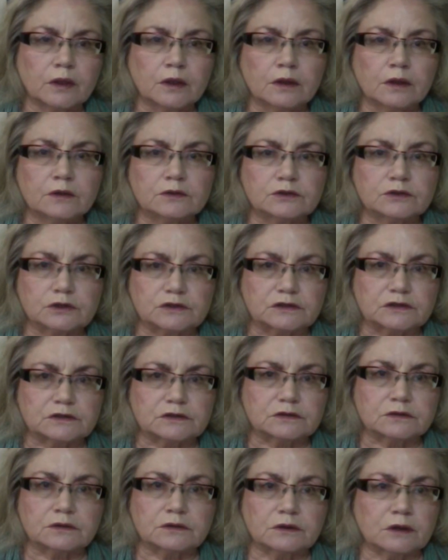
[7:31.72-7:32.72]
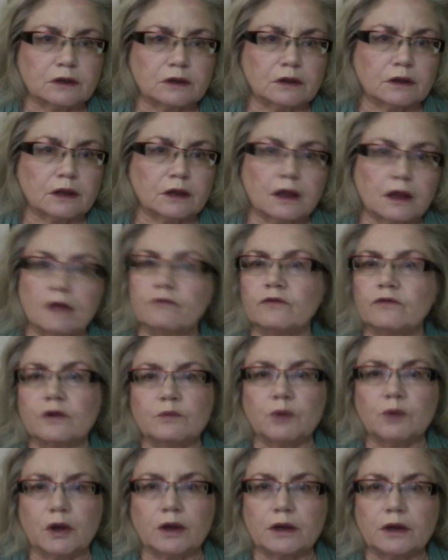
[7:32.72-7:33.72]
just
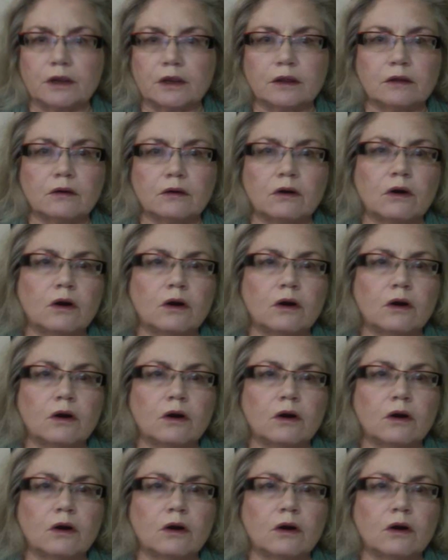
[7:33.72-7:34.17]
everybody